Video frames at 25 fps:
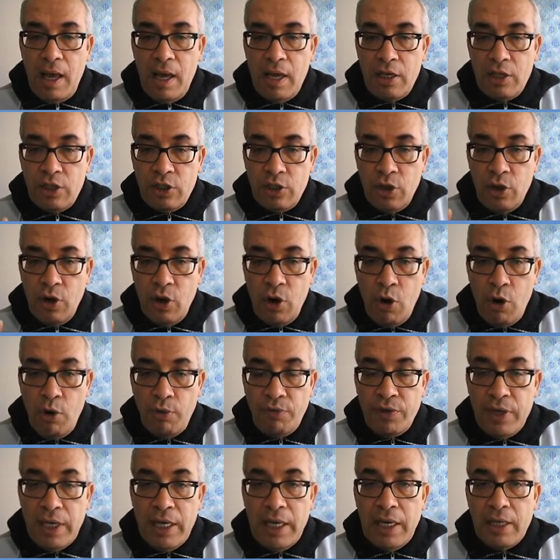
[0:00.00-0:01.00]
So
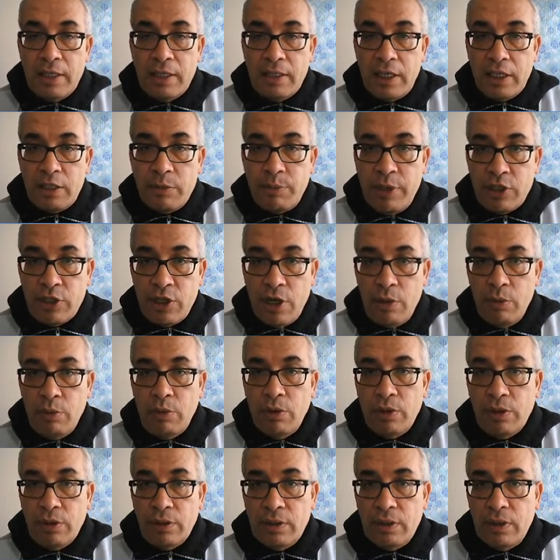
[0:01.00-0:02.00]
"awful" is a special
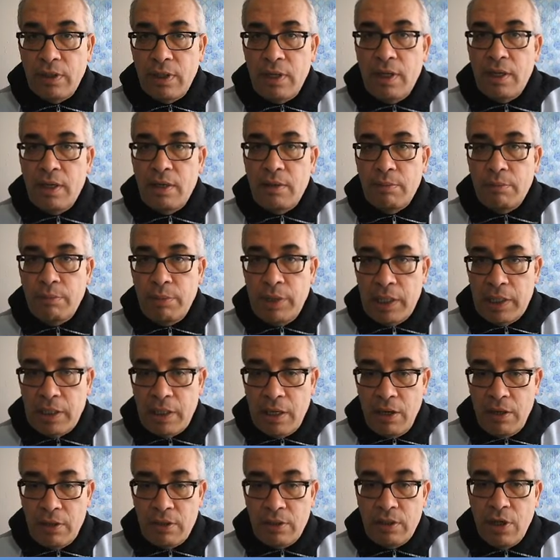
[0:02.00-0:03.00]
word.
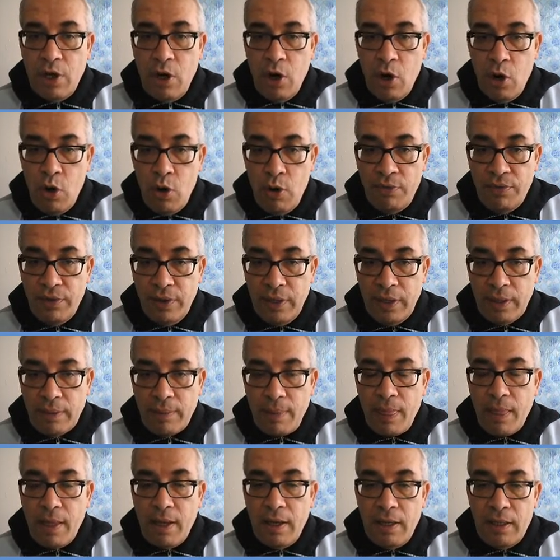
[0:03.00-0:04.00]
Because "awful"
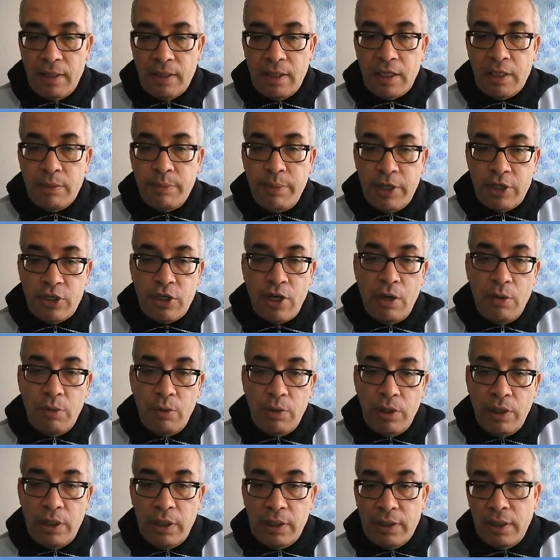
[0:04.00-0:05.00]
is a special
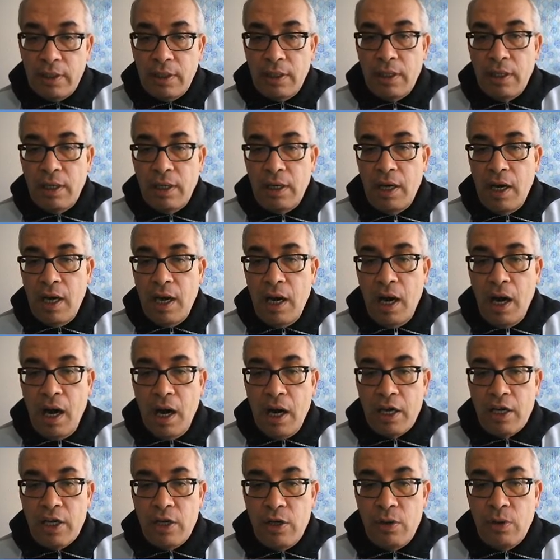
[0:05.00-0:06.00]
word,
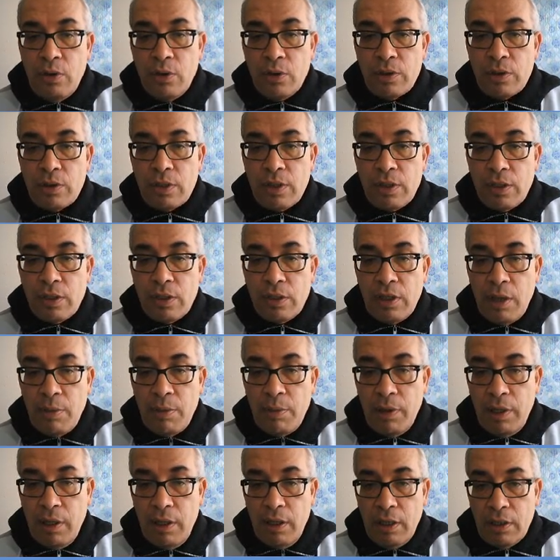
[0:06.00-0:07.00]
I use
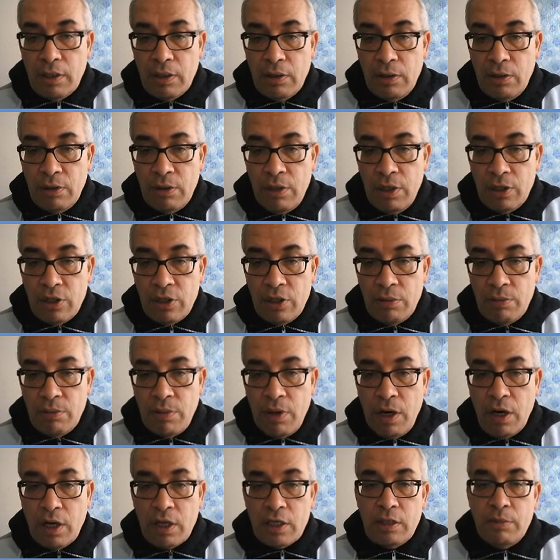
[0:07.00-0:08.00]
double quotation
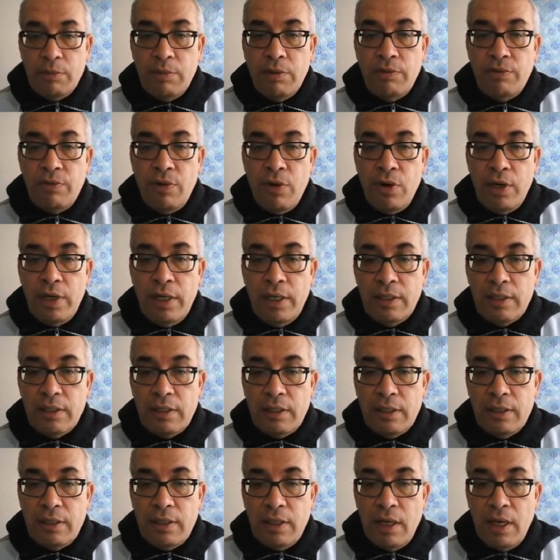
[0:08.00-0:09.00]
marks before it,
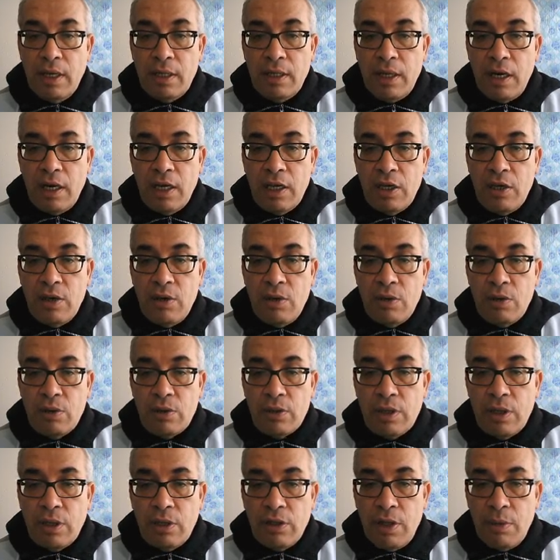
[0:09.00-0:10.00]
and I use
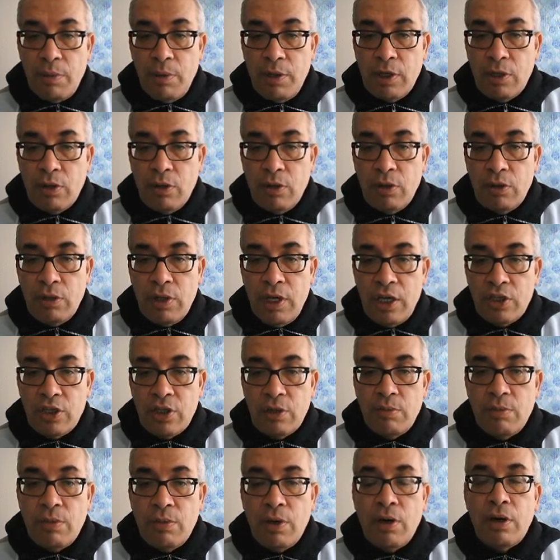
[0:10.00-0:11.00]
double
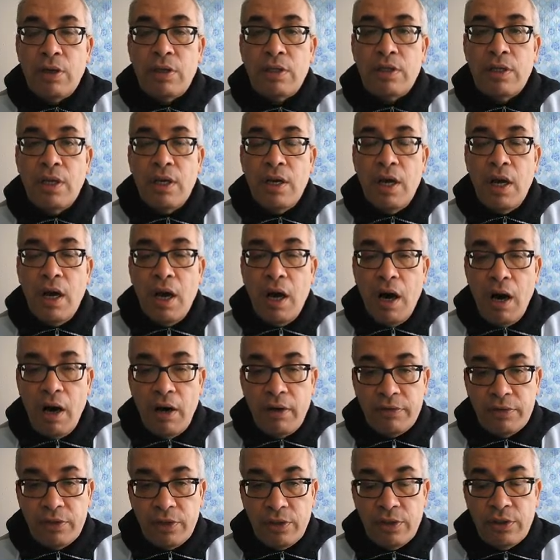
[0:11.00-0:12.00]
quotation marks
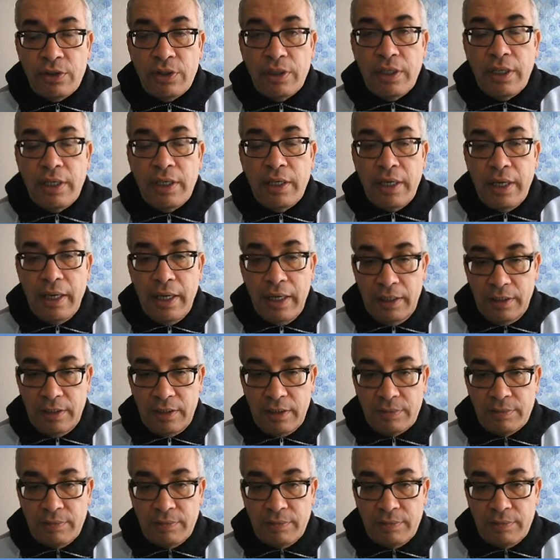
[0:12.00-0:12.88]
after it.